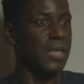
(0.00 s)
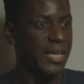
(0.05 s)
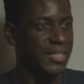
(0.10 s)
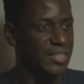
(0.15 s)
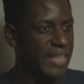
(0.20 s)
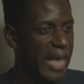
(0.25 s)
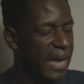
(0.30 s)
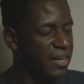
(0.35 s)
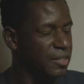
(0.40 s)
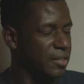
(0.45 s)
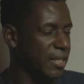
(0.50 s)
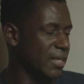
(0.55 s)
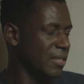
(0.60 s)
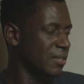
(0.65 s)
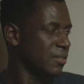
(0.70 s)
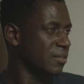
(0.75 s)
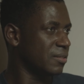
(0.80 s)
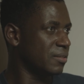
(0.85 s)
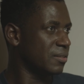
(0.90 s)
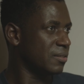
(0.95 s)
Exactly.
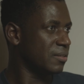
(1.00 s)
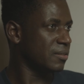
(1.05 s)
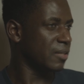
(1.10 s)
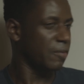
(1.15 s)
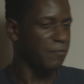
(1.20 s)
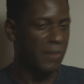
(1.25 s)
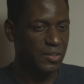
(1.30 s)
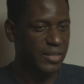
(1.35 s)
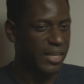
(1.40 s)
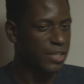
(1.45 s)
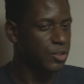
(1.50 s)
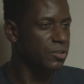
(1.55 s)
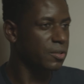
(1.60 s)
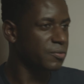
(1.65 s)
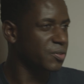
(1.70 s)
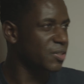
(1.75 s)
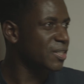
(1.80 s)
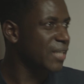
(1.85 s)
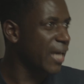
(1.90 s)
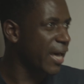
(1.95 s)
The foundation of
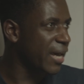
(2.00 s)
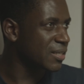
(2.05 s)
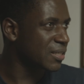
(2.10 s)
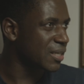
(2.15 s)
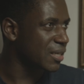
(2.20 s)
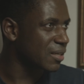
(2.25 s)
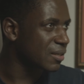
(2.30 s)
society.